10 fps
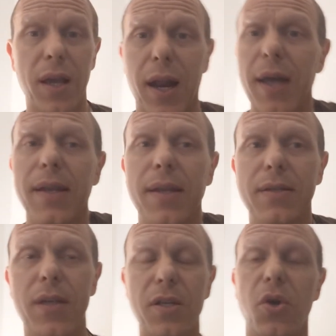And I
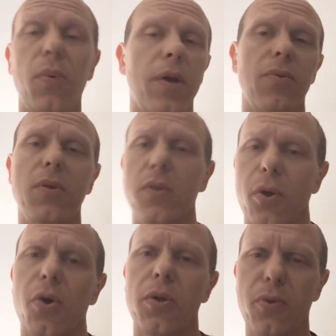didn't. I saw one other deer
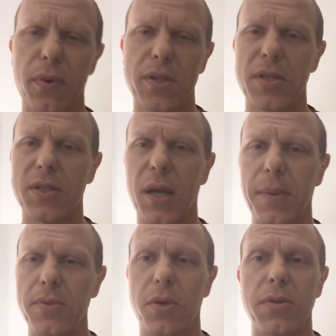the whole rest of the
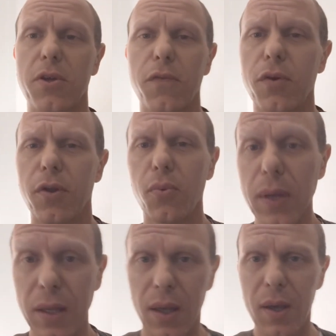time I was there. I was there for another
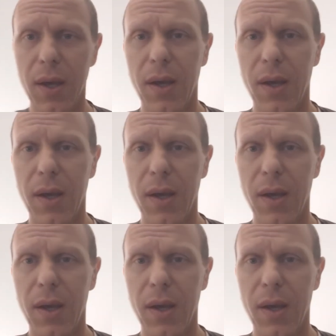week.